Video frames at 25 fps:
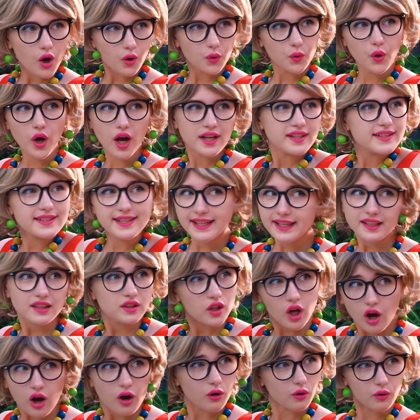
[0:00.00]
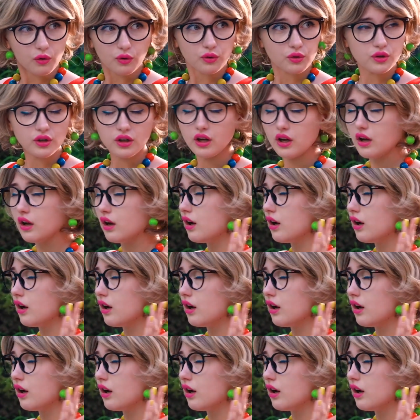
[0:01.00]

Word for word: N to the O.